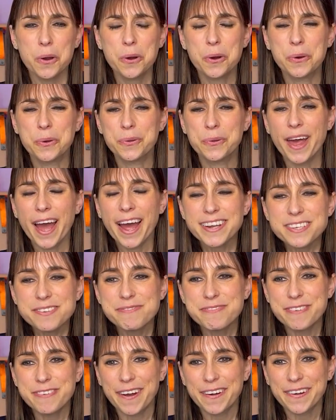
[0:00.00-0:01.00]
Oh, that's
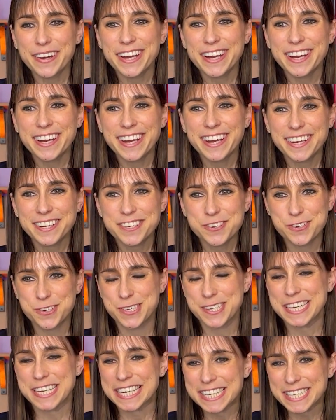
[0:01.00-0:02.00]
very
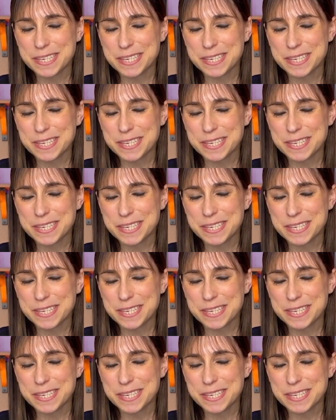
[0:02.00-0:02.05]
interesting,